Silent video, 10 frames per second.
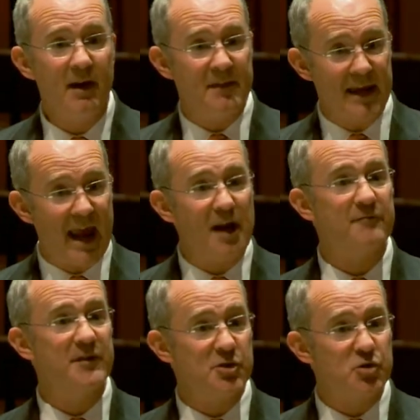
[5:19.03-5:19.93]
the out
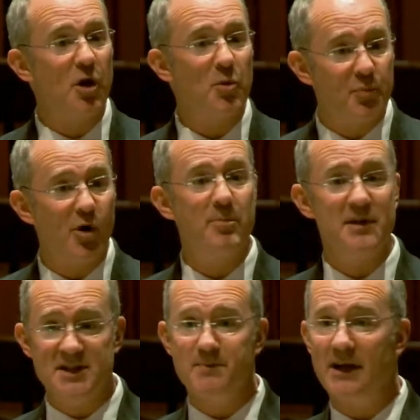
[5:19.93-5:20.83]
of control
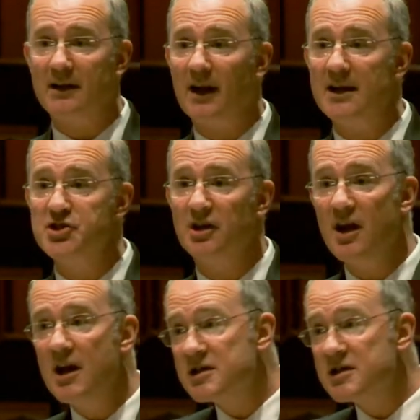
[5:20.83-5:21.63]
property speculation,